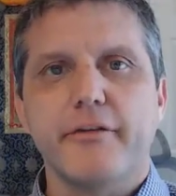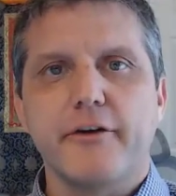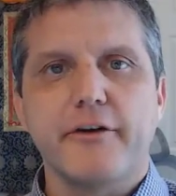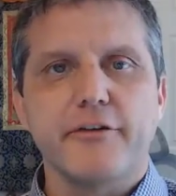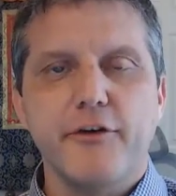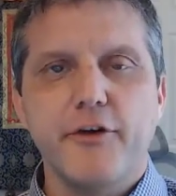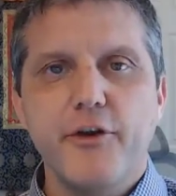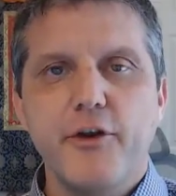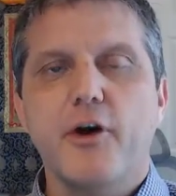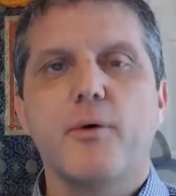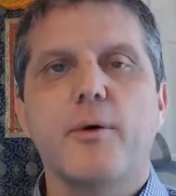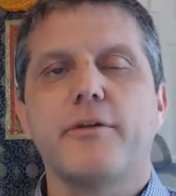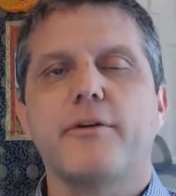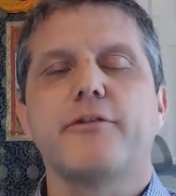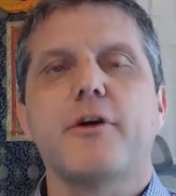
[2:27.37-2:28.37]
There is
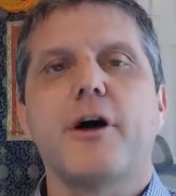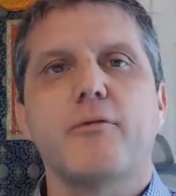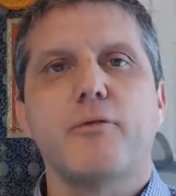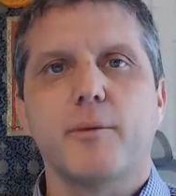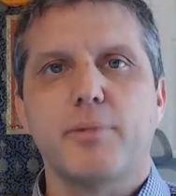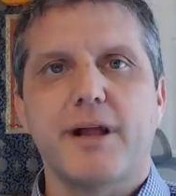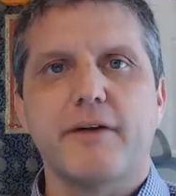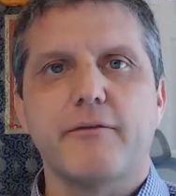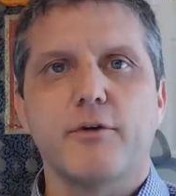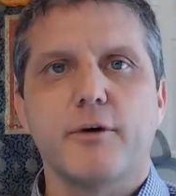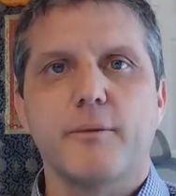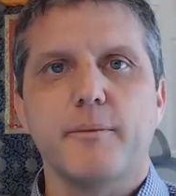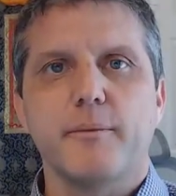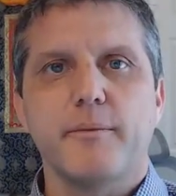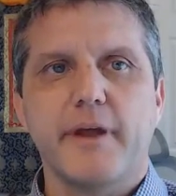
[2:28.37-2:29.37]
no other software
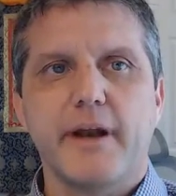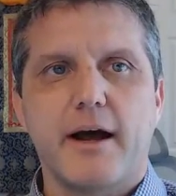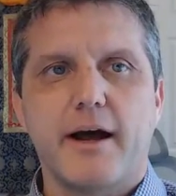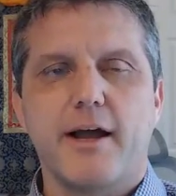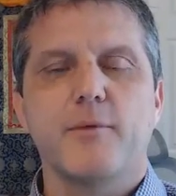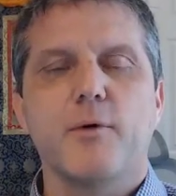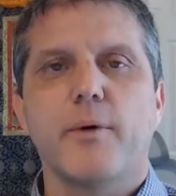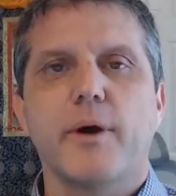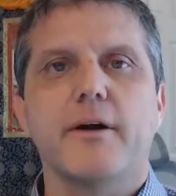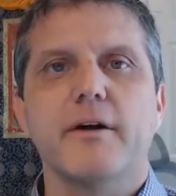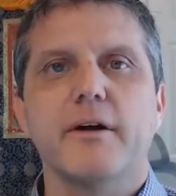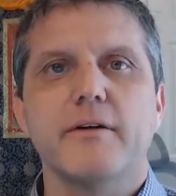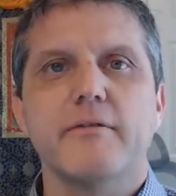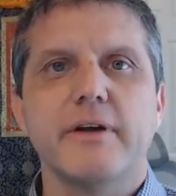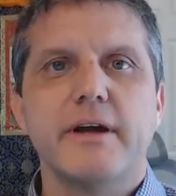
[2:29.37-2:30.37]
platform that I am aware
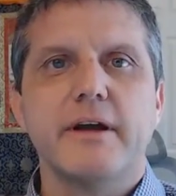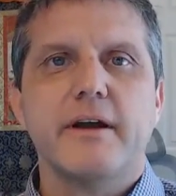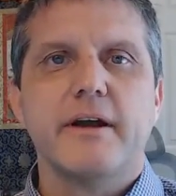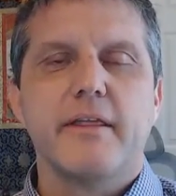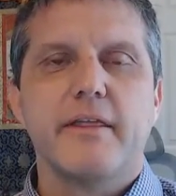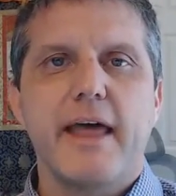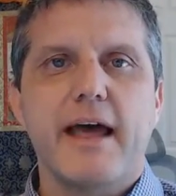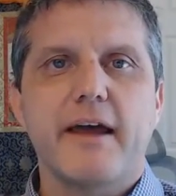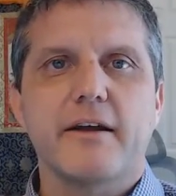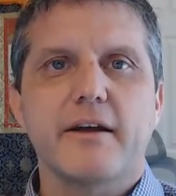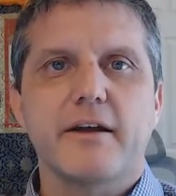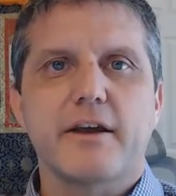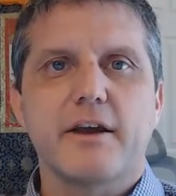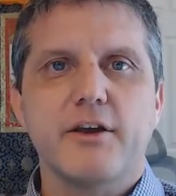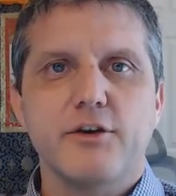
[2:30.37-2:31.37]
of that
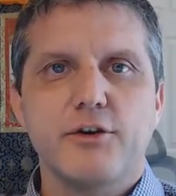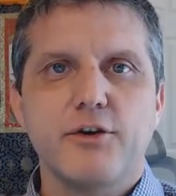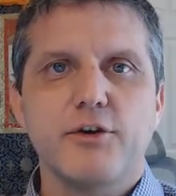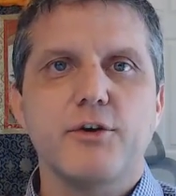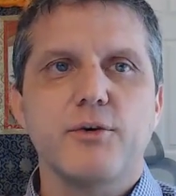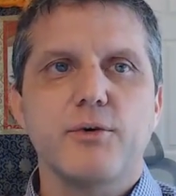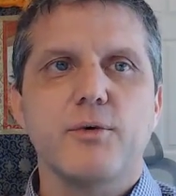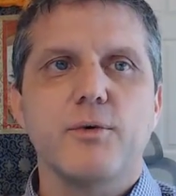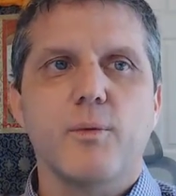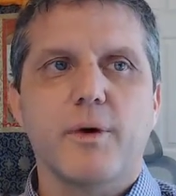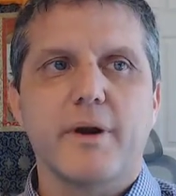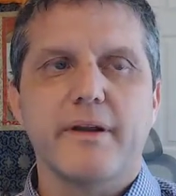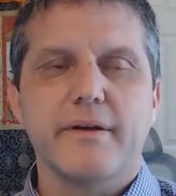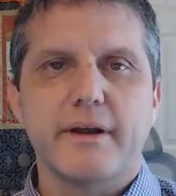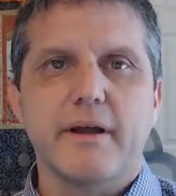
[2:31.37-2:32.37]
can do
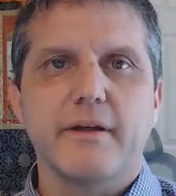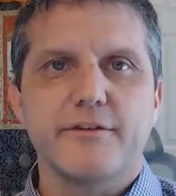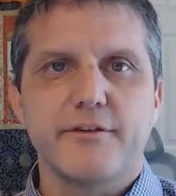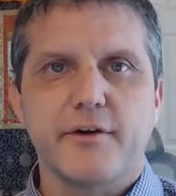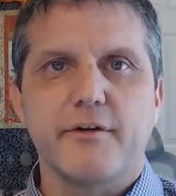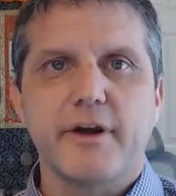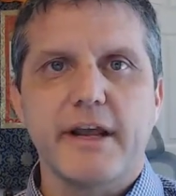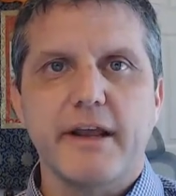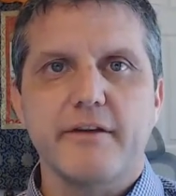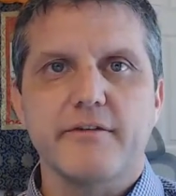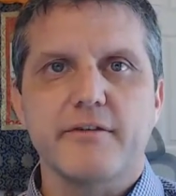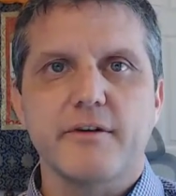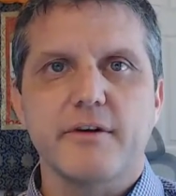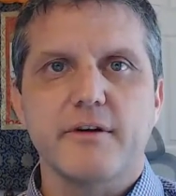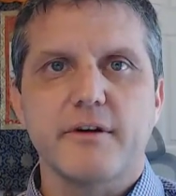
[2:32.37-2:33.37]
what intelligent
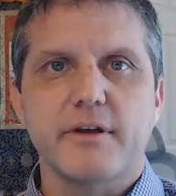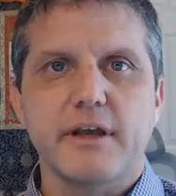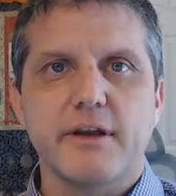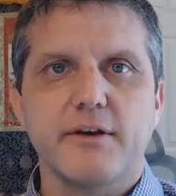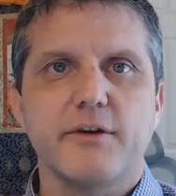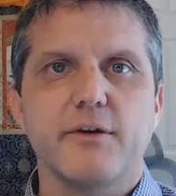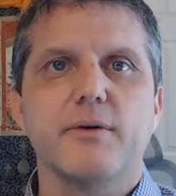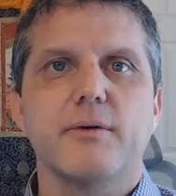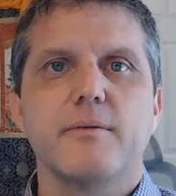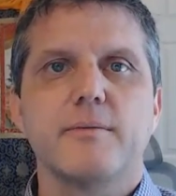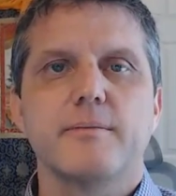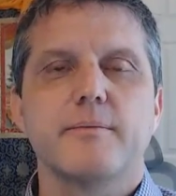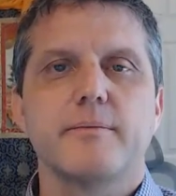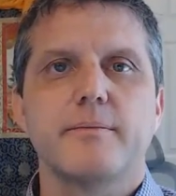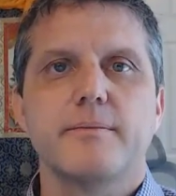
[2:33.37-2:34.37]
arrays can do.
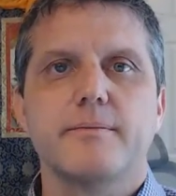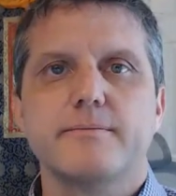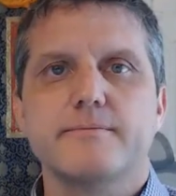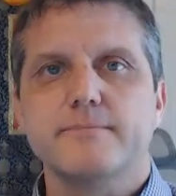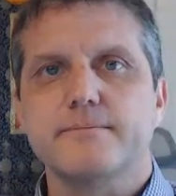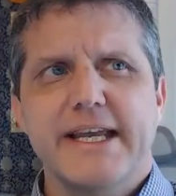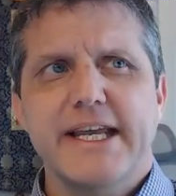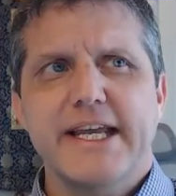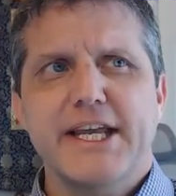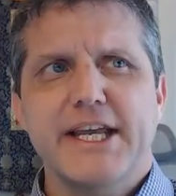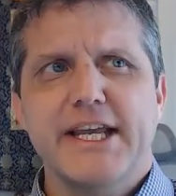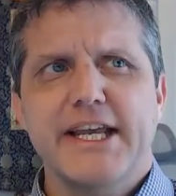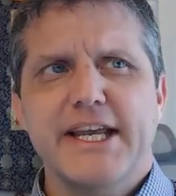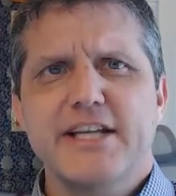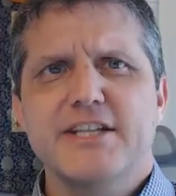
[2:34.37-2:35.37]

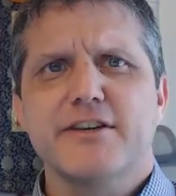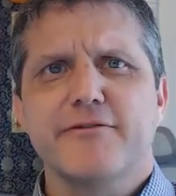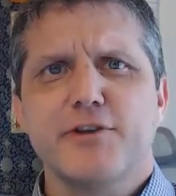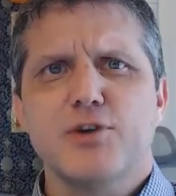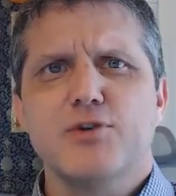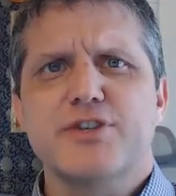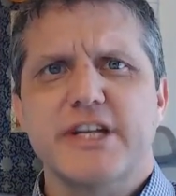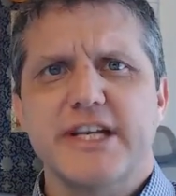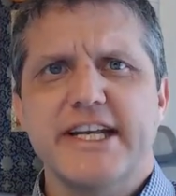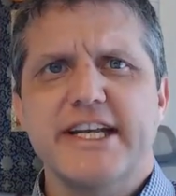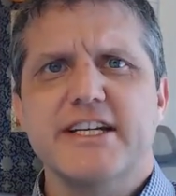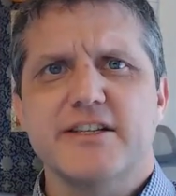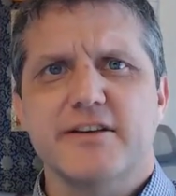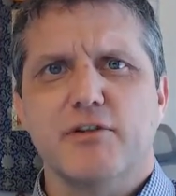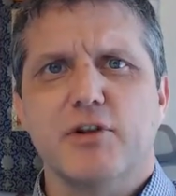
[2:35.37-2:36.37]
Ease of use and
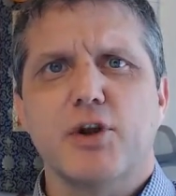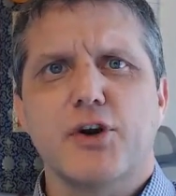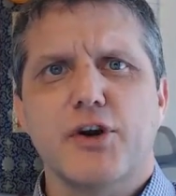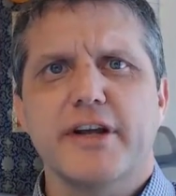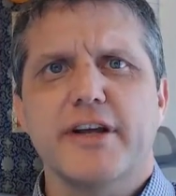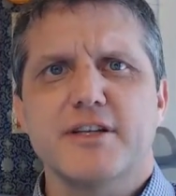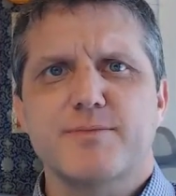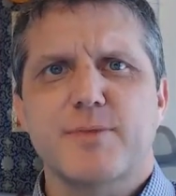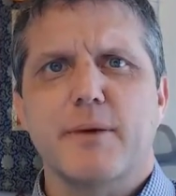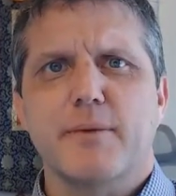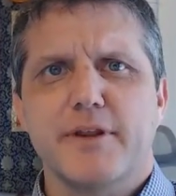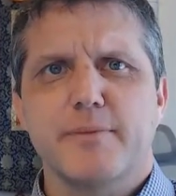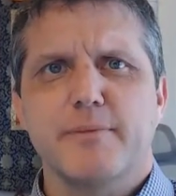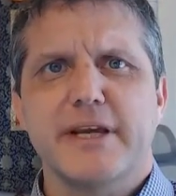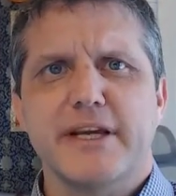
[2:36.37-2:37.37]
ease of learning is
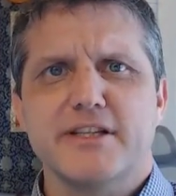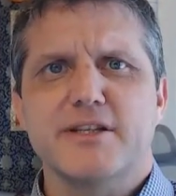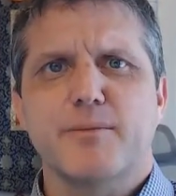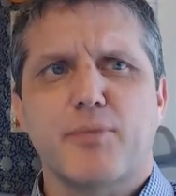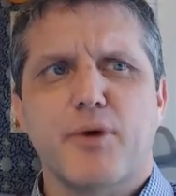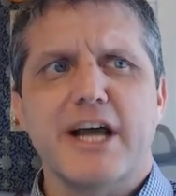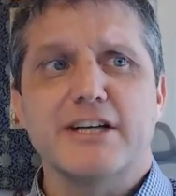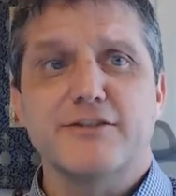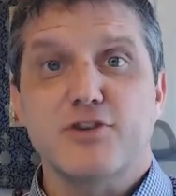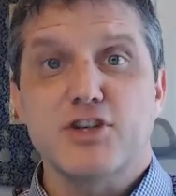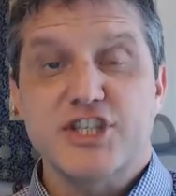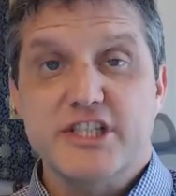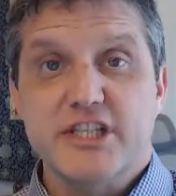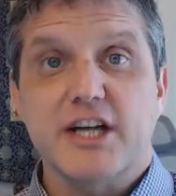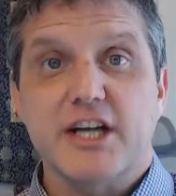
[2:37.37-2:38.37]
probably the biggest surprise for
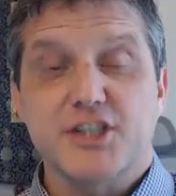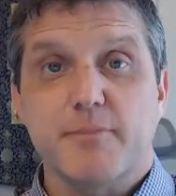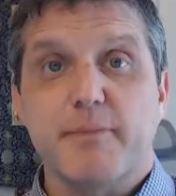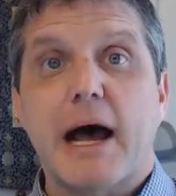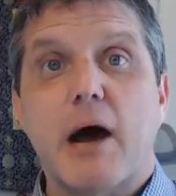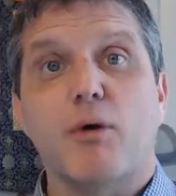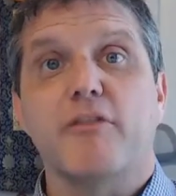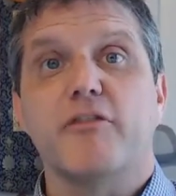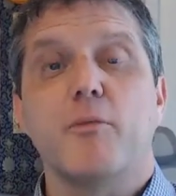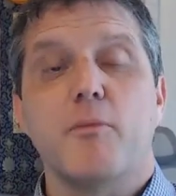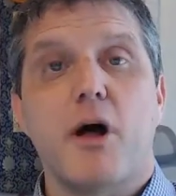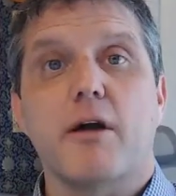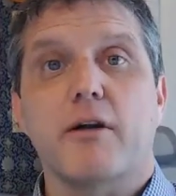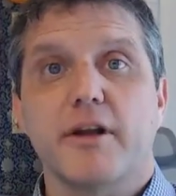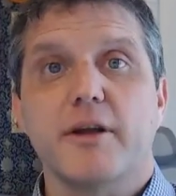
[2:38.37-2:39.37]
such a powerful
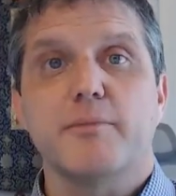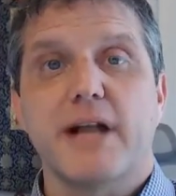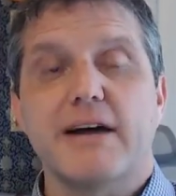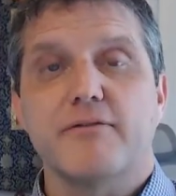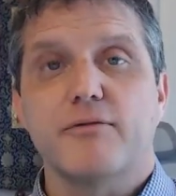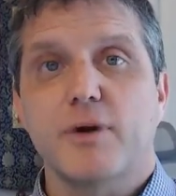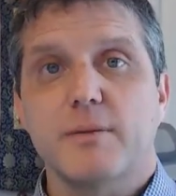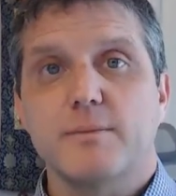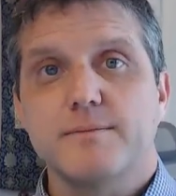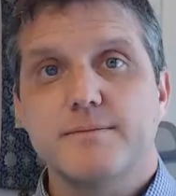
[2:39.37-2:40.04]
modeling platform.